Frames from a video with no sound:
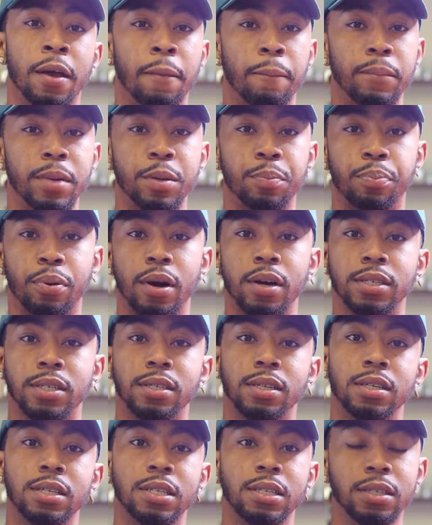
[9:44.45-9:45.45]
Me
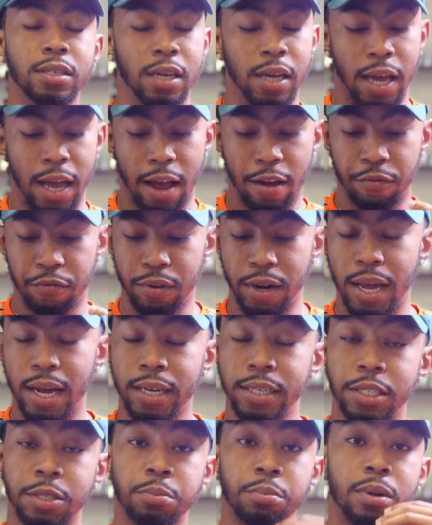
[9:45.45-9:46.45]
personally, I feel like
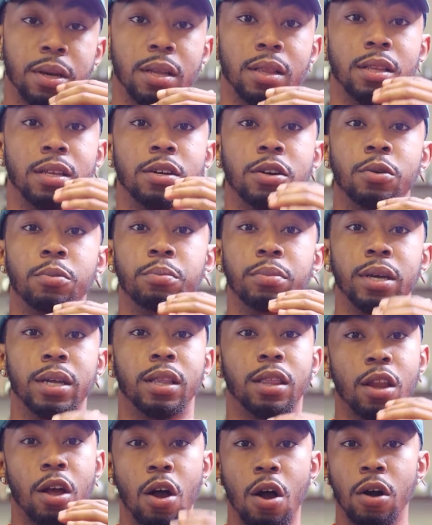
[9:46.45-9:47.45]
it should be a little bit
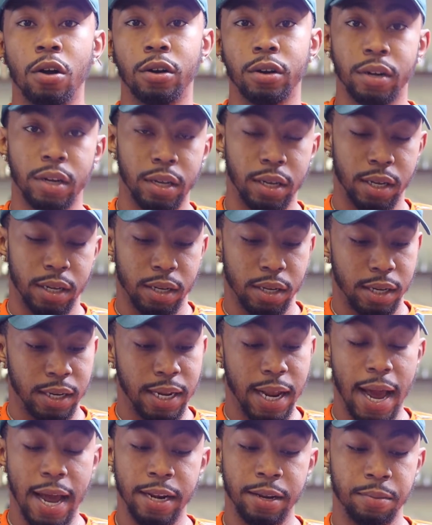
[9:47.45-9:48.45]
longer than
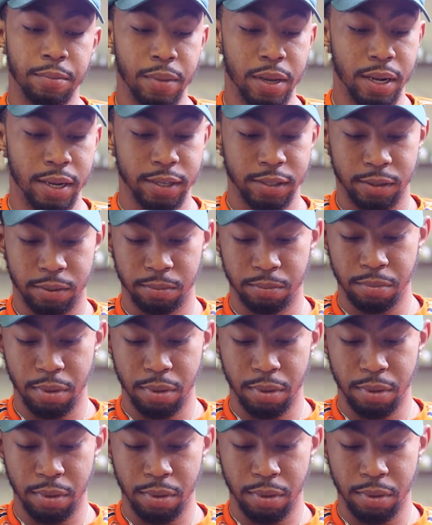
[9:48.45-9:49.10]
90 minutes,